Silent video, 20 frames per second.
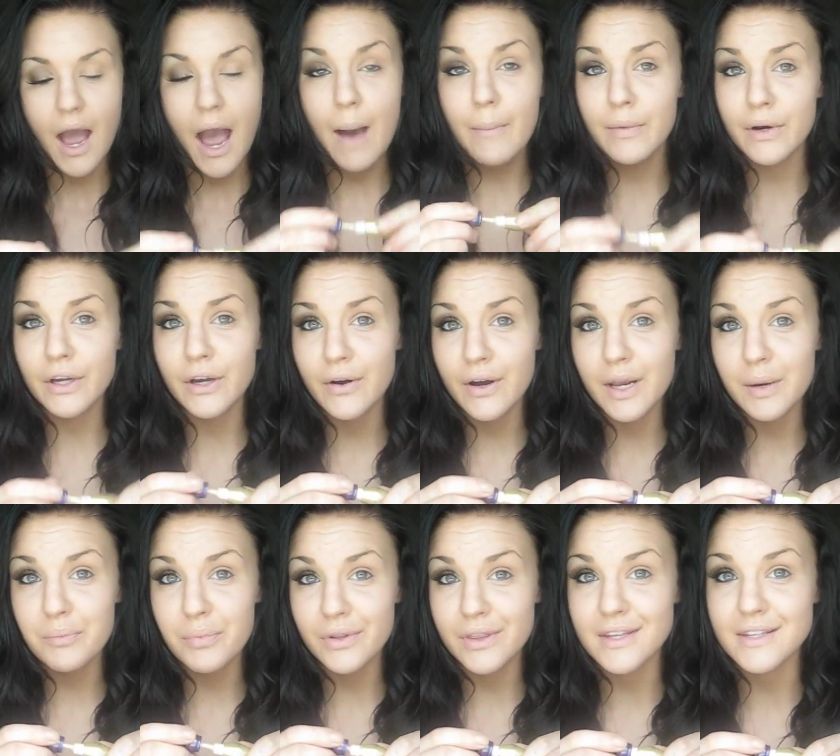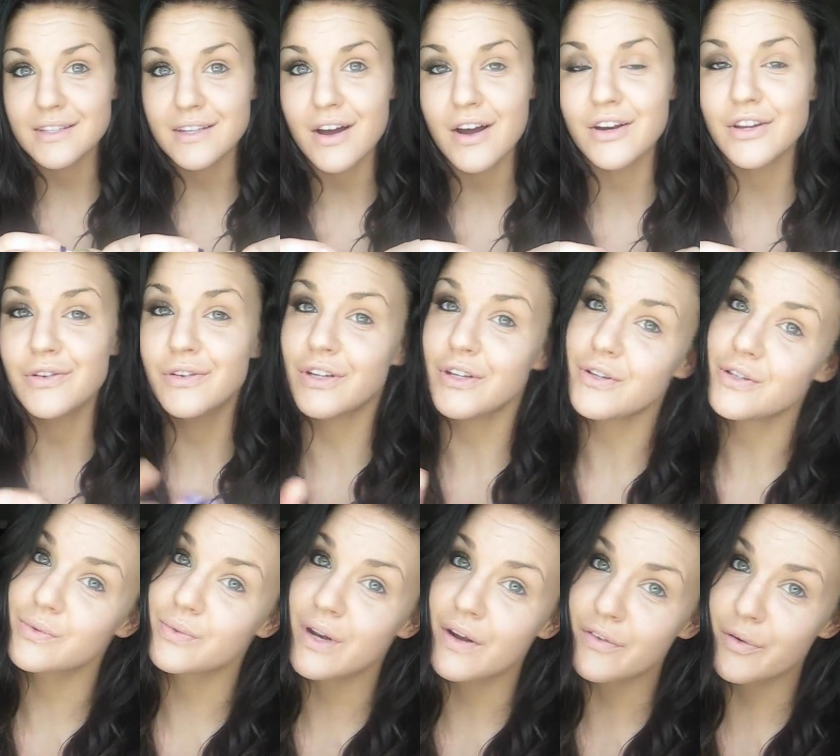going to go ahead and put this on. You can
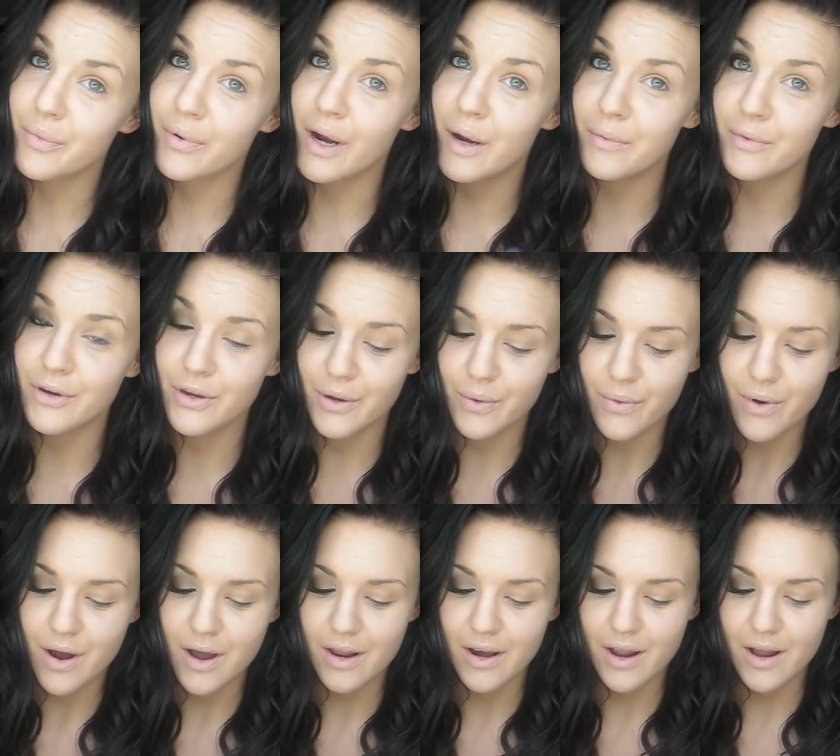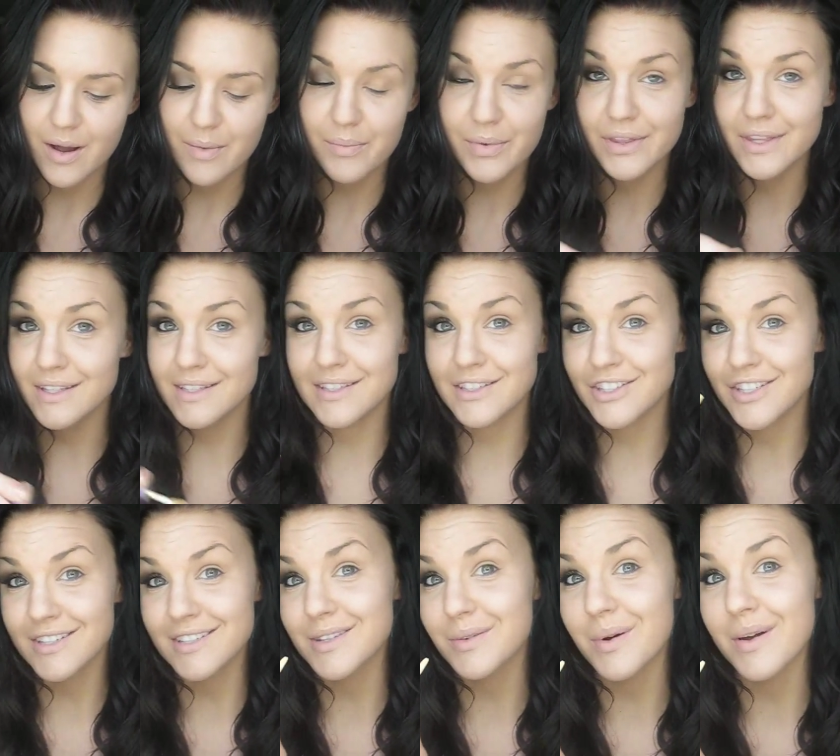use whatever primer you want, but this is
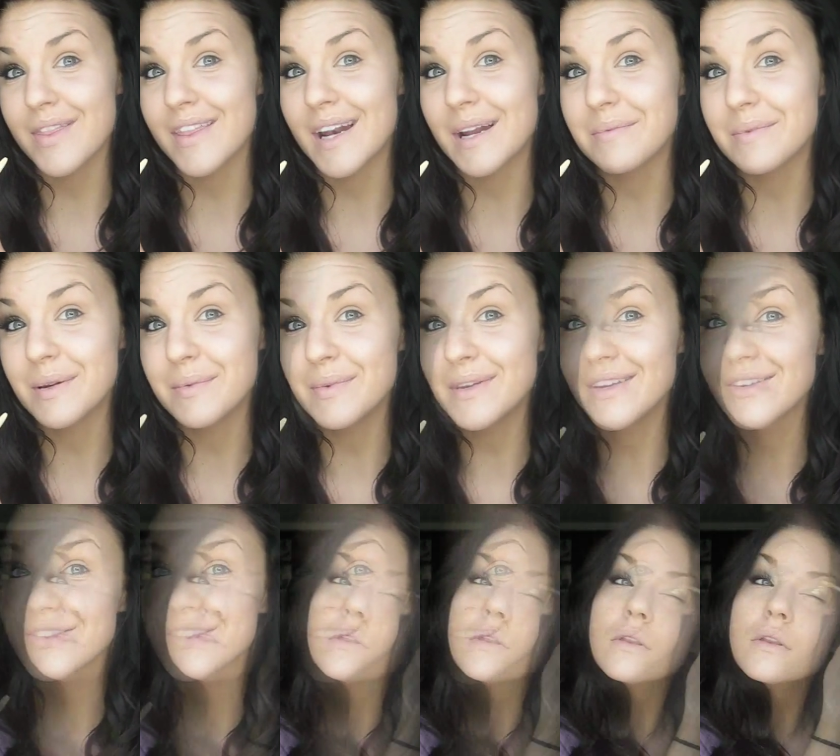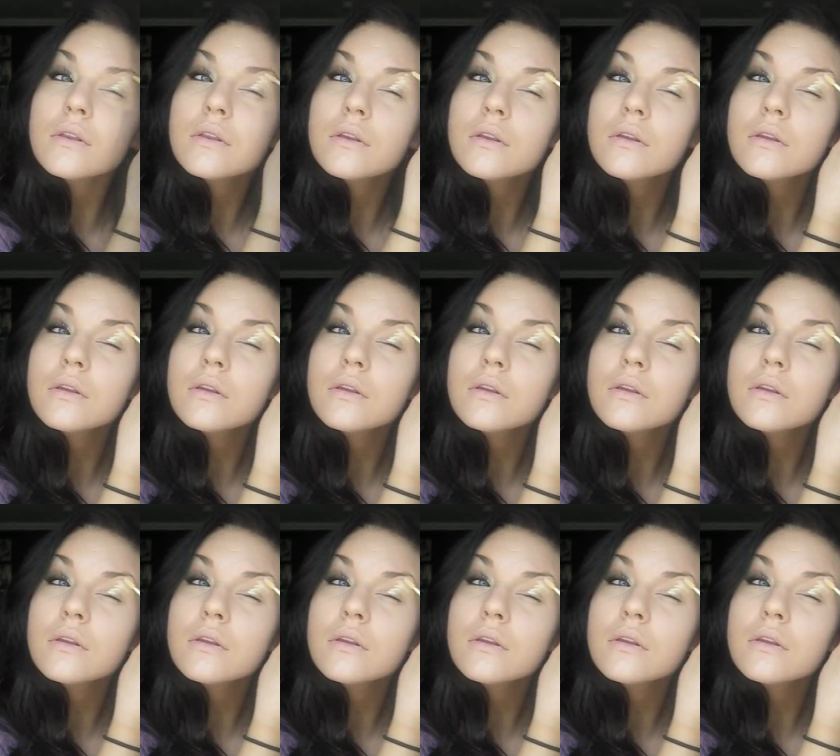just the one that I'm going to be using.